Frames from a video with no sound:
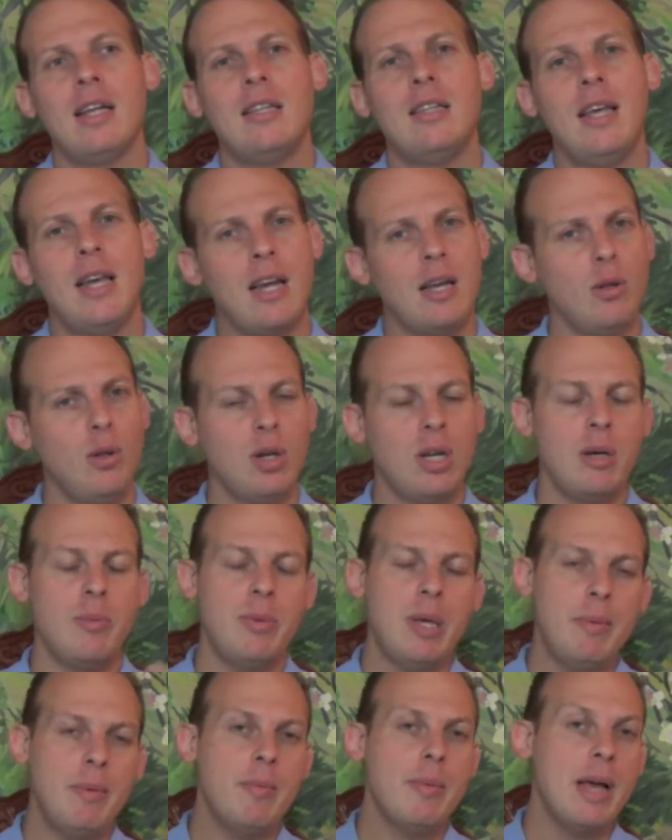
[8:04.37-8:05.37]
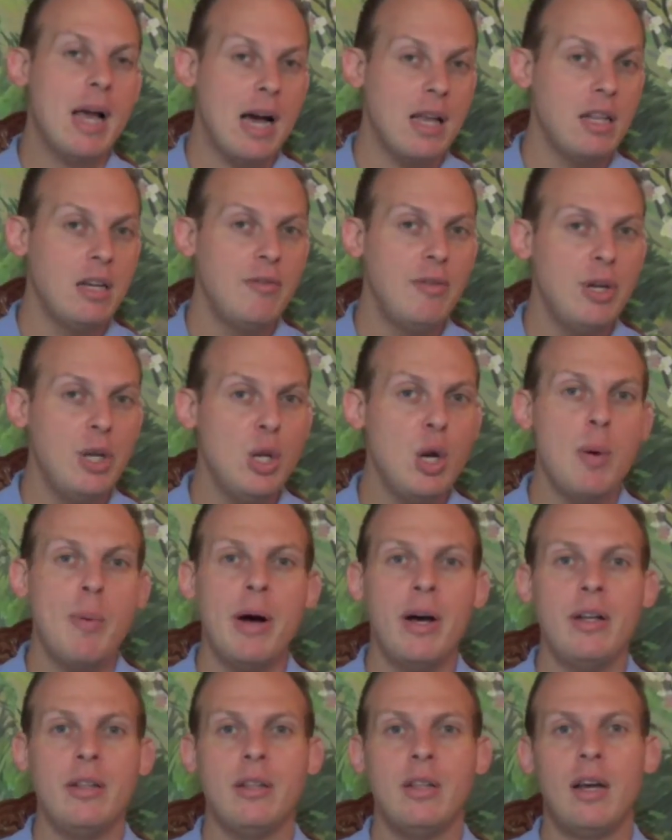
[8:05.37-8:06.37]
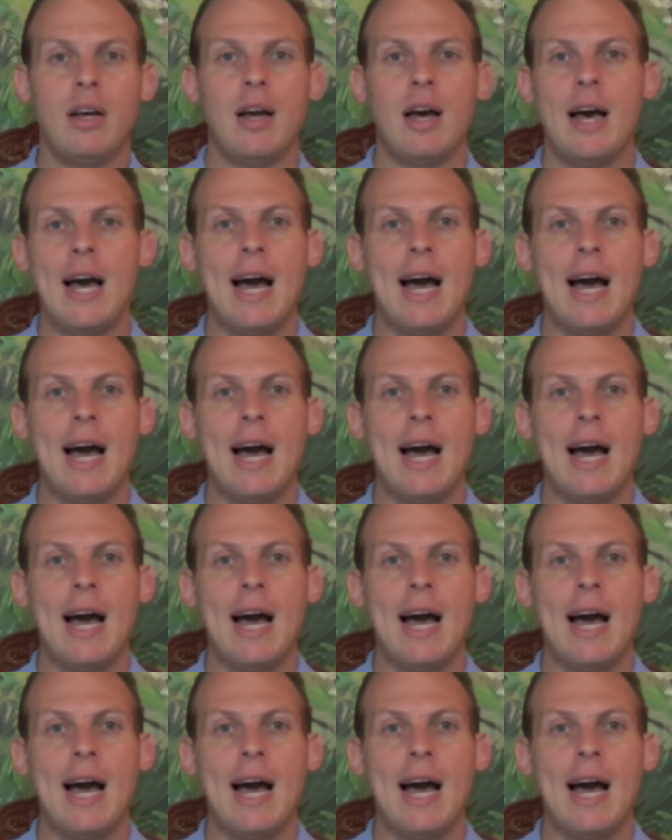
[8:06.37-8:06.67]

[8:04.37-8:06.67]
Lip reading: take a look at maybe my other video about